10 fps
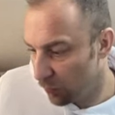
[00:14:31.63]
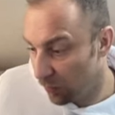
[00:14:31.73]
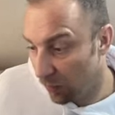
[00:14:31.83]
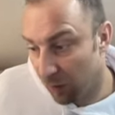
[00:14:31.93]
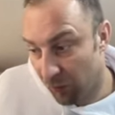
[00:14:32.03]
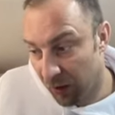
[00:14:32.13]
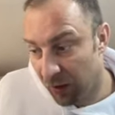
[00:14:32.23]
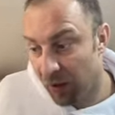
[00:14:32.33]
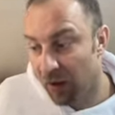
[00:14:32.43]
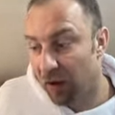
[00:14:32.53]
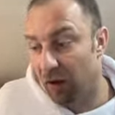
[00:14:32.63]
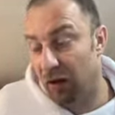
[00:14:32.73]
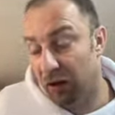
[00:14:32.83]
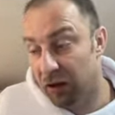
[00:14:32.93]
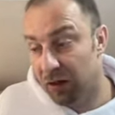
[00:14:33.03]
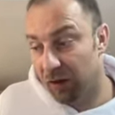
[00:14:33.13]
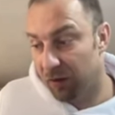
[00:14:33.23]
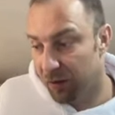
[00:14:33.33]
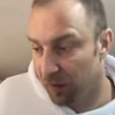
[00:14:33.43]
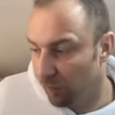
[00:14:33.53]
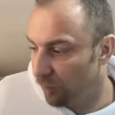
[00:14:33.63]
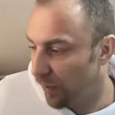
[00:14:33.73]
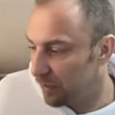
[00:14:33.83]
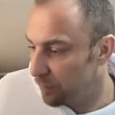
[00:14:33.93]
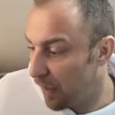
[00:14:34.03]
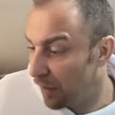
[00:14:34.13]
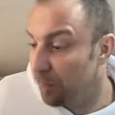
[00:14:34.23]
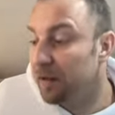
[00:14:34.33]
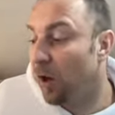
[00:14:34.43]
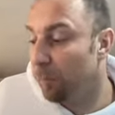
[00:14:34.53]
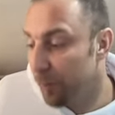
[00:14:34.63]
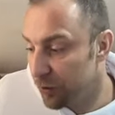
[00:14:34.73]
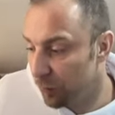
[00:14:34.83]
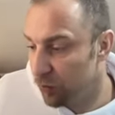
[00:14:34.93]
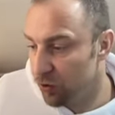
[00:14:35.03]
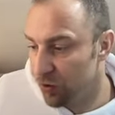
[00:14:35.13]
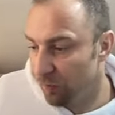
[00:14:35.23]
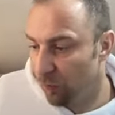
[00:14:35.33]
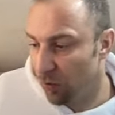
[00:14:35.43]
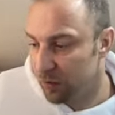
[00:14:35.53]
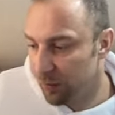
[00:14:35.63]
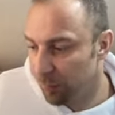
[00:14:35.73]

to d three. Uh, here Ethereal fights back, but now bishop to g four.